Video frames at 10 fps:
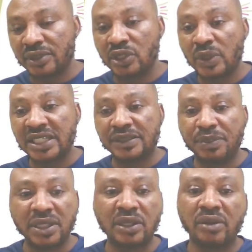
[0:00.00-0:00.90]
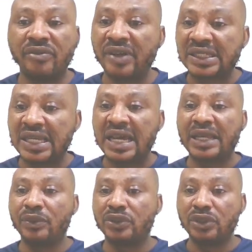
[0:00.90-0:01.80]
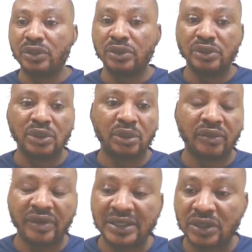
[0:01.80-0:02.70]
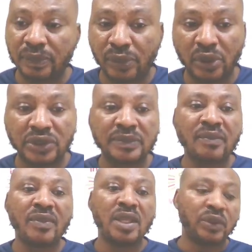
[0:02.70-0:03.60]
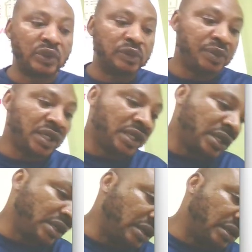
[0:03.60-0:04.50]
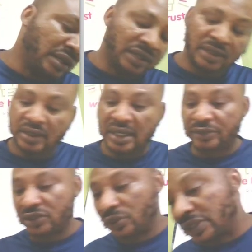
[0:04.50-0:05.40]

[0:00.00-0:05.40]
USB converter that you want to use to convert your port. It could be I'm just looking